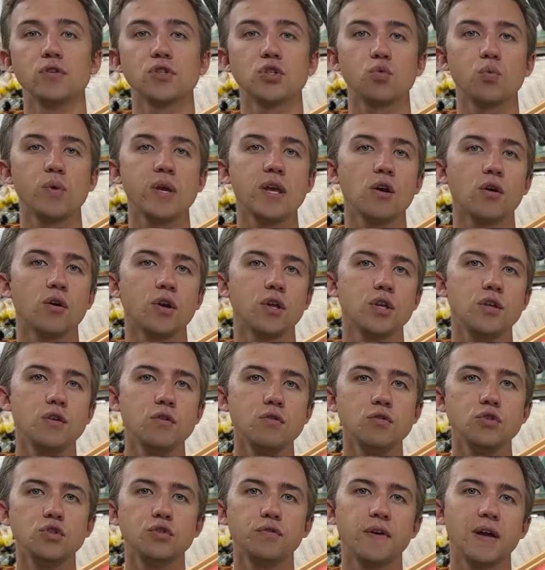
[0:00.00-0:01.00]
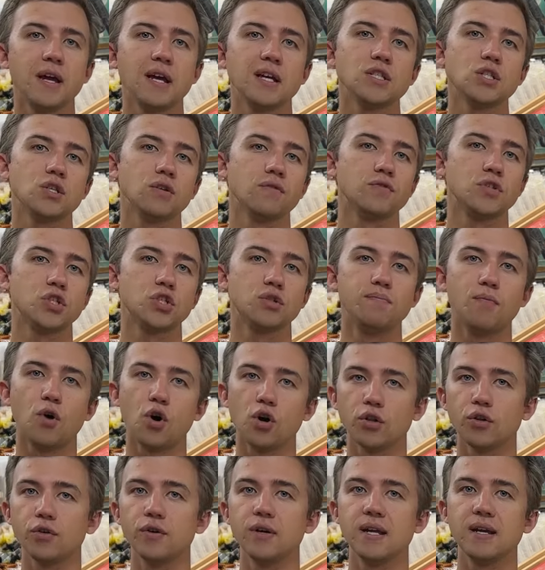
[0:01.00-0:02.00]
So we are huge fans of
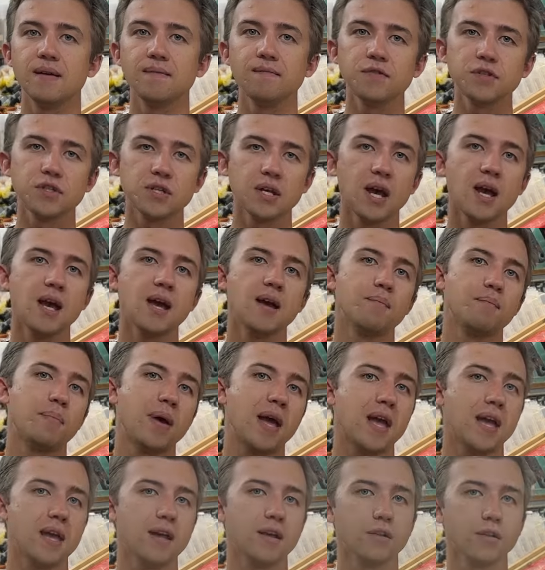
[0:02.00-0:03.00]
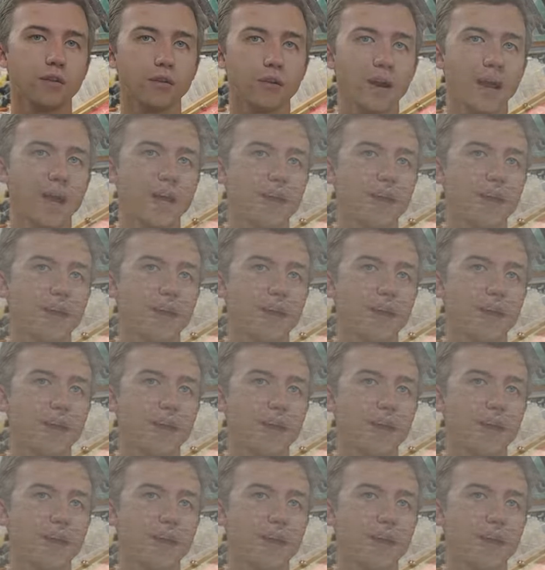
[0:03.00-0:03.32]
smaller nymphs paler